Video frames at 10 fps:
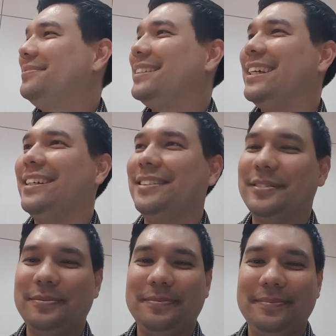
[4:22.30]
Yeah.
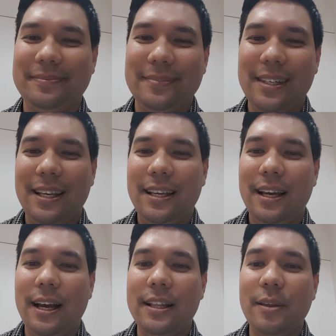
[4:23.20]

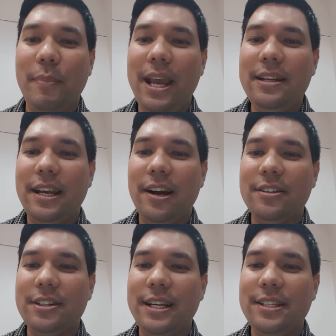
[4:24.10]
The main
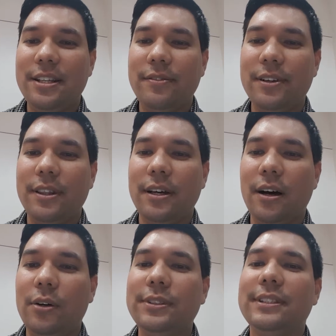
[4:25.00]
character, he suffered the
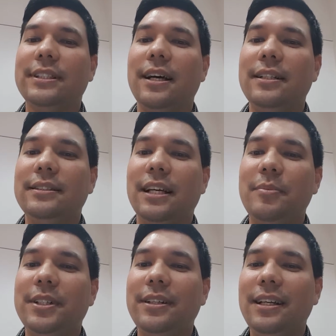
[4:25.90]

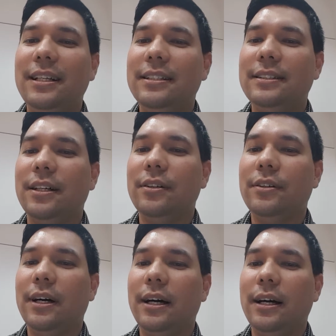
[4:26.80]
Alzheimer.
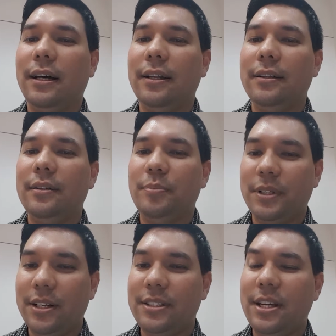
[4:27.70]
So
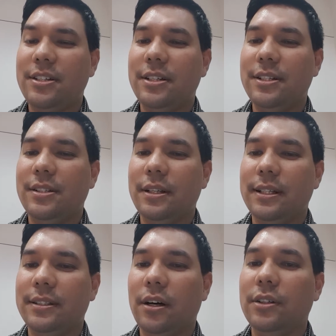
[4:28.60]
pronunciation
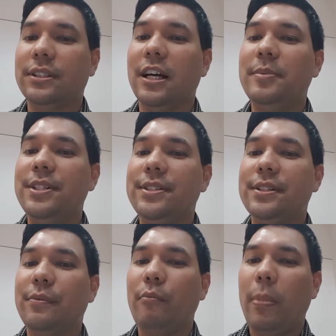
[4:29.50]
is Alzheimer's.
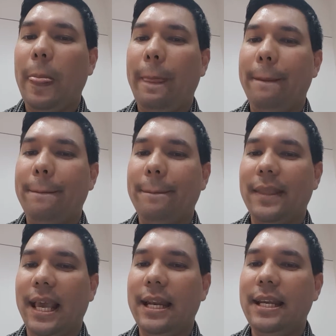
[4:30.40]

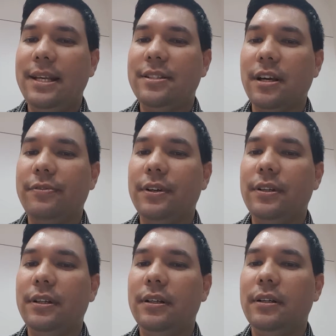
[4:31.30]
And he
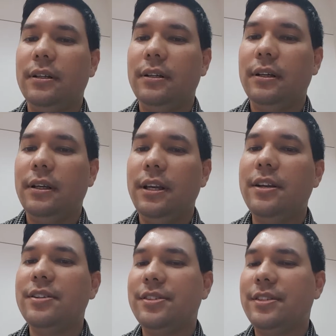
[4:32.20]
suffered, you
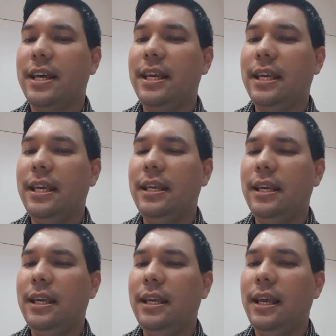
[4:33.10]
can just say
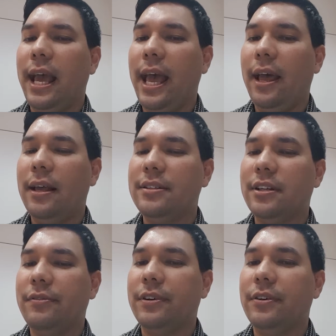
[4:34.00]
he
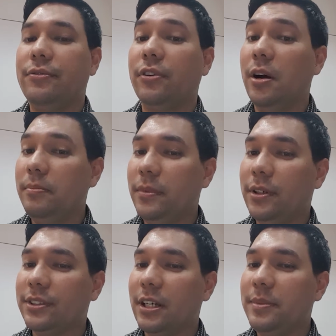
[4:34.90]
suffered from
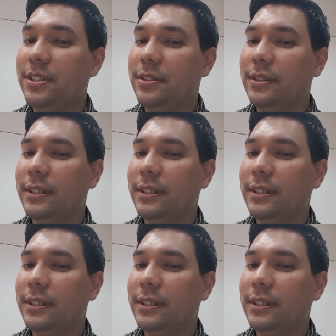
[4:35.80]
Alzheimer's.